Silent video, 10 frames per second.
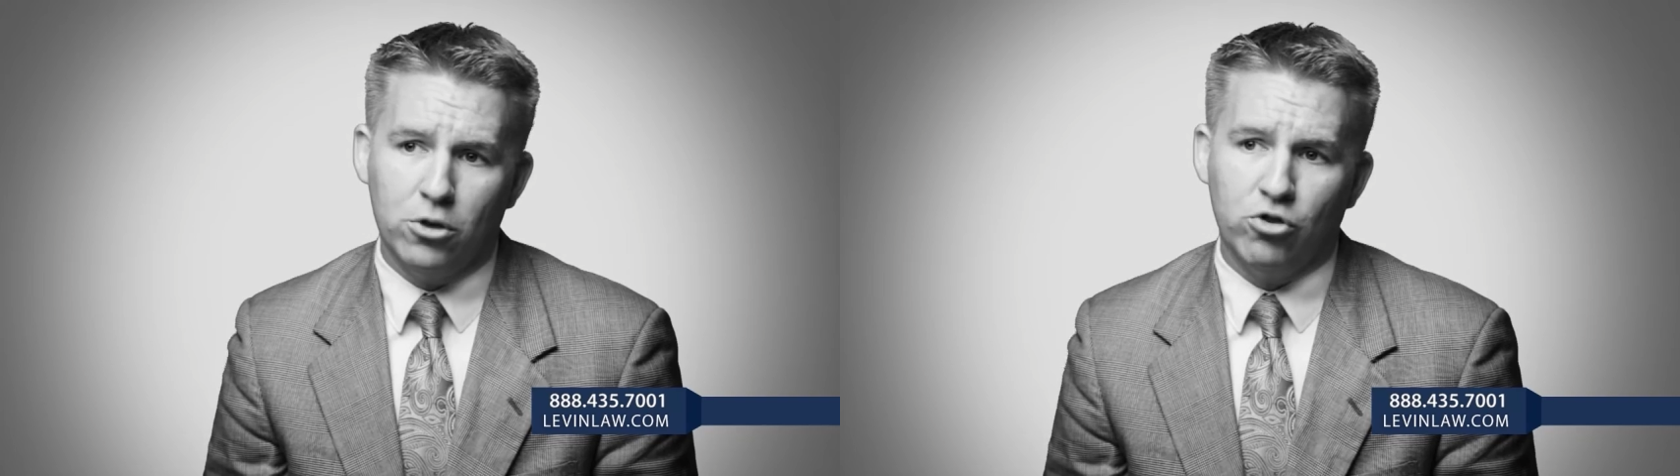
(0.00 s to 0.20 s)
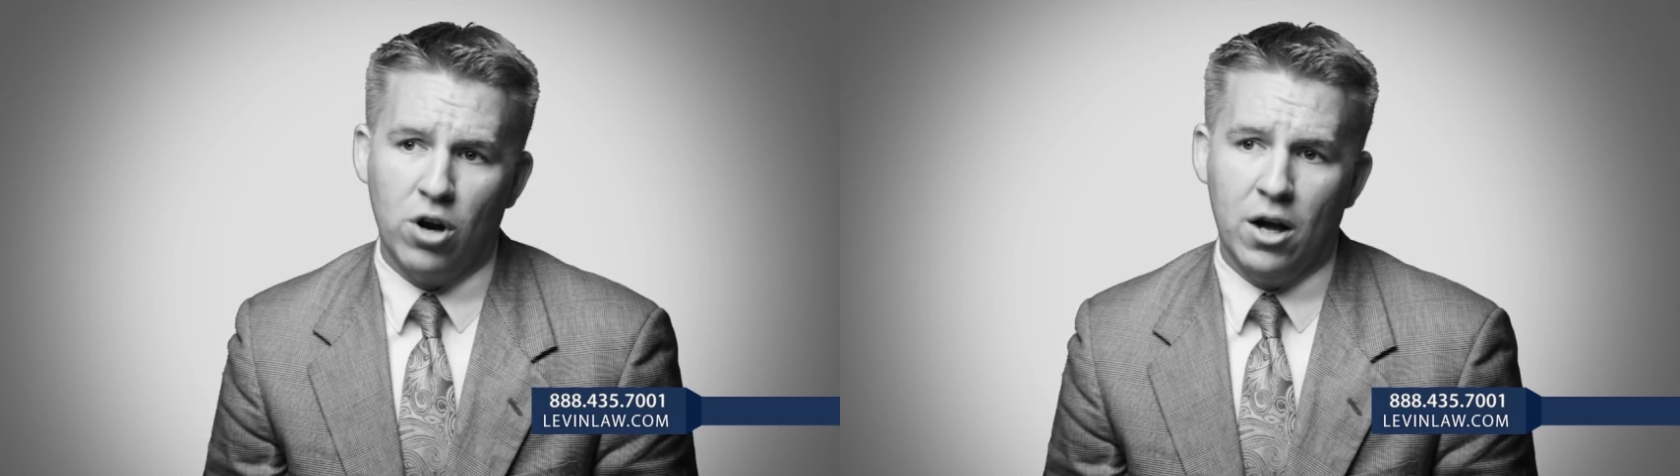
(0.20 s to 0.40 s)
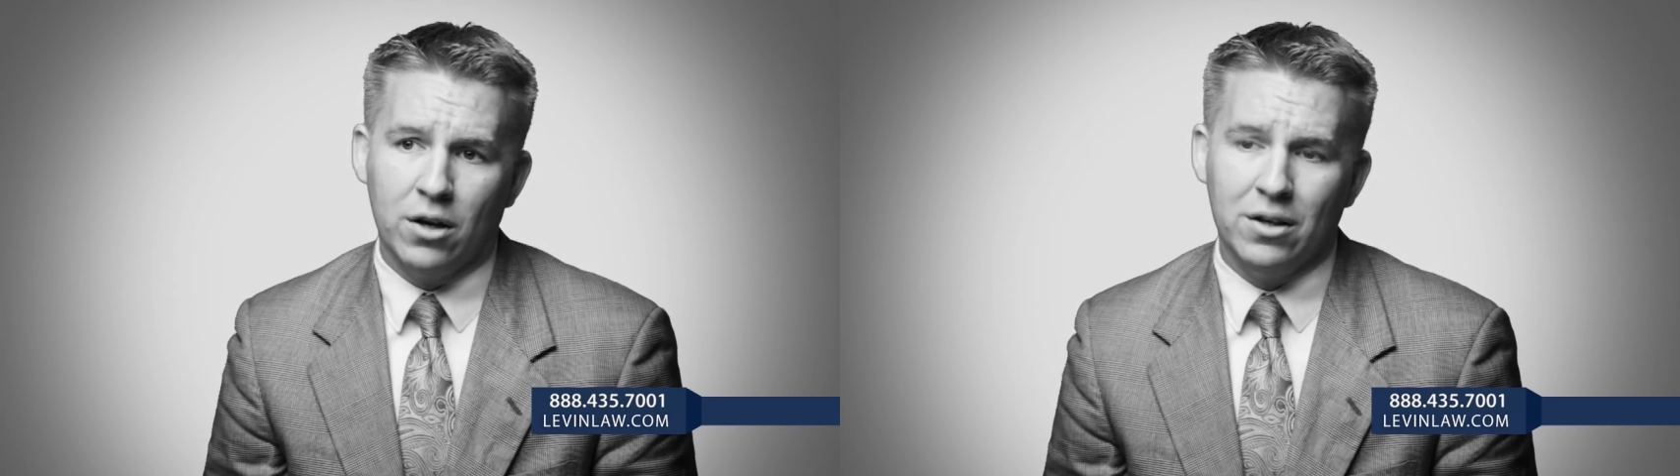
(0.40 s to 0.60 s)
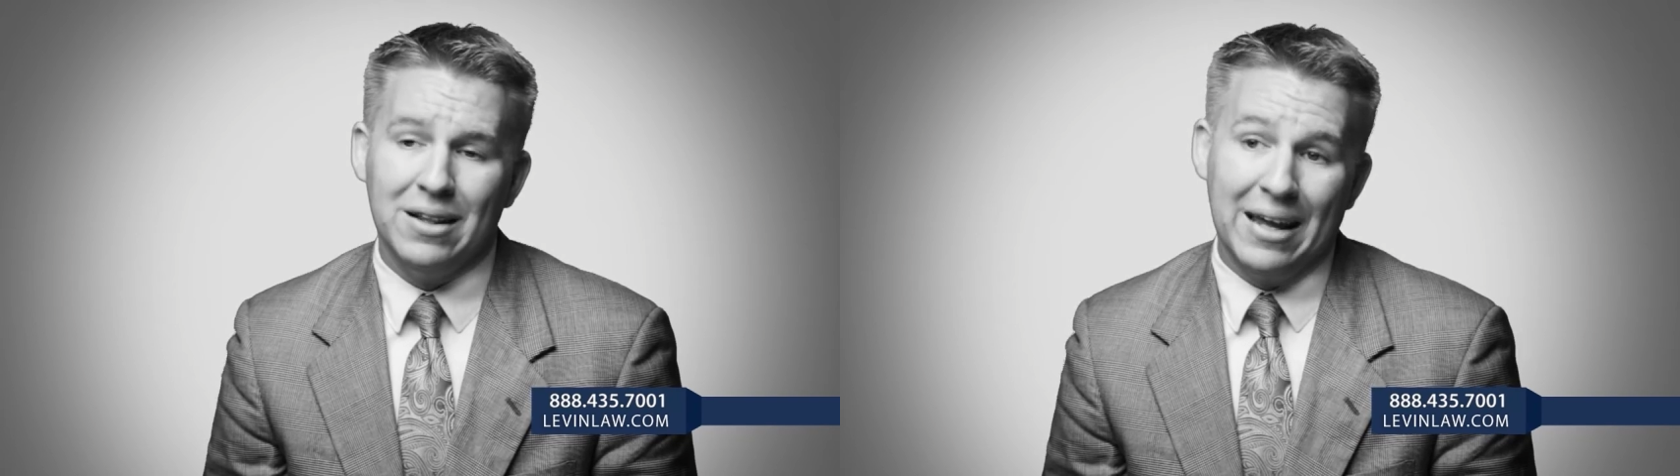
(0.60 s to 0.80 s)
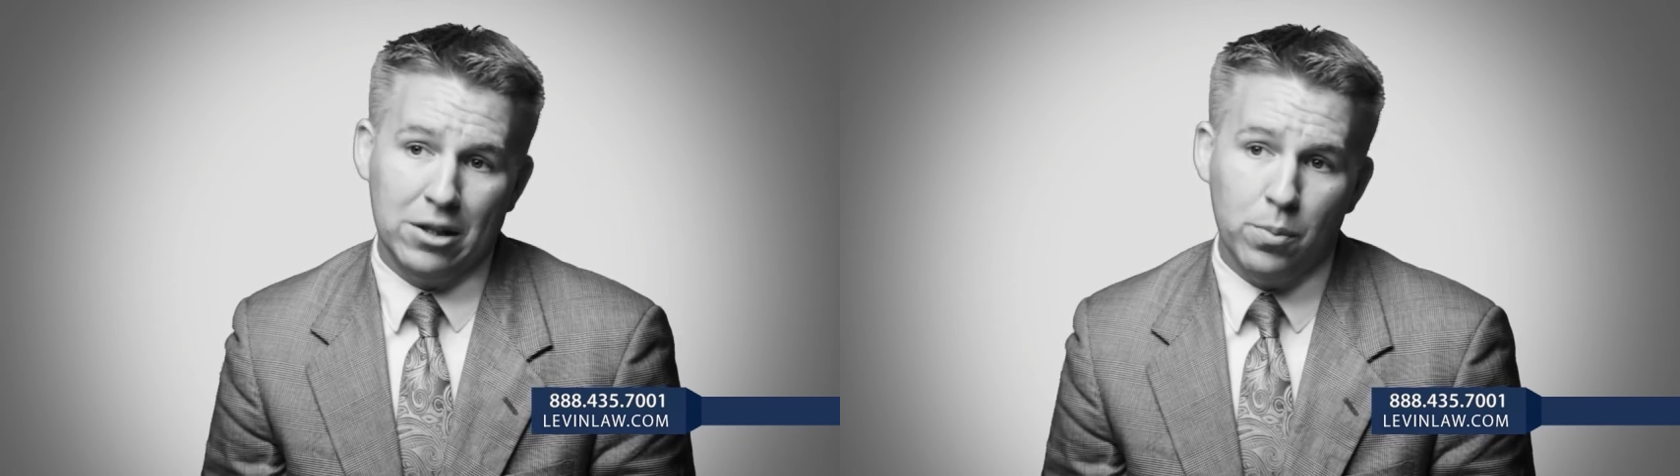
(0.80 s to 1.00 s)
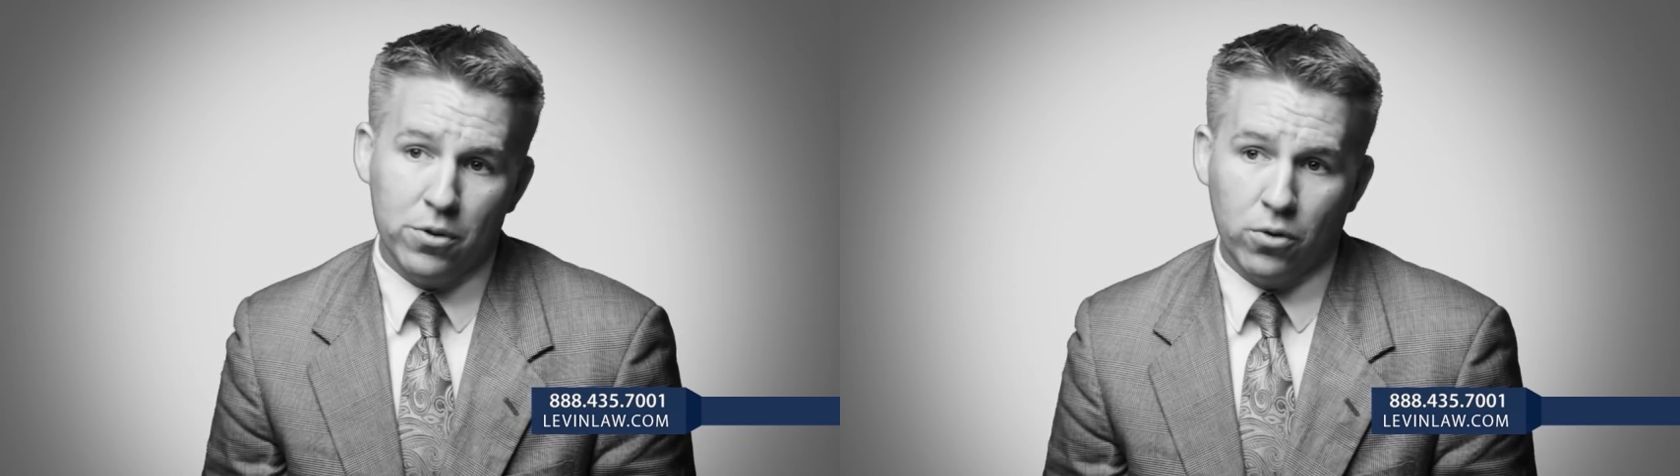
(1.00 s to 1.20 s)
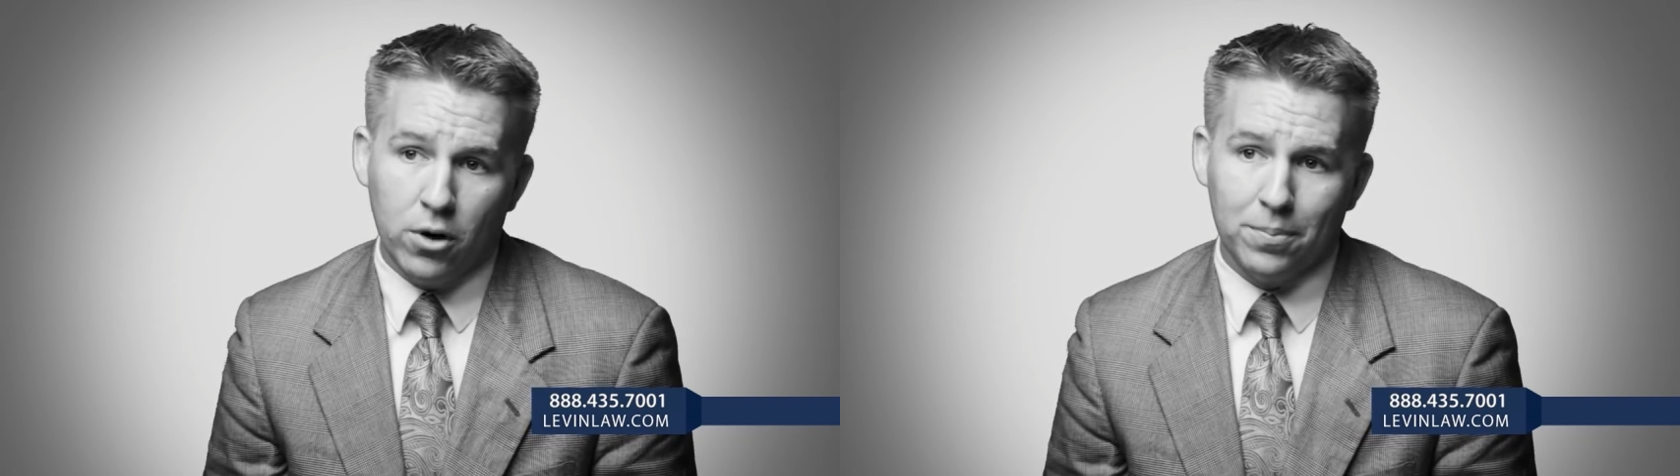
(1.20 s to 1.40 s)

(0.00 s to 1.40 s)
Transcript: drug, like Lipitor.